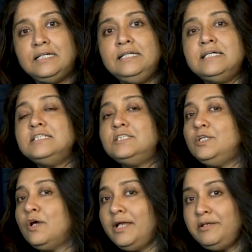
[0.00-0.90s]
does
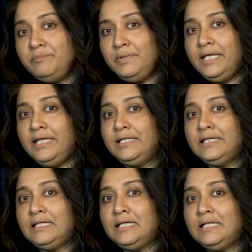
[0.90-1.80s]
not mean
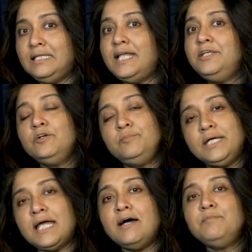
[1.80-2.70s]
that you
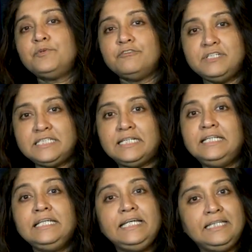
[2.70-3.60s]
become
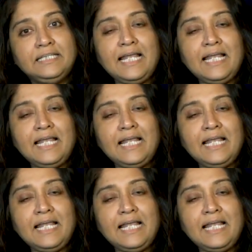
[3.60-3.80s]
proficient in the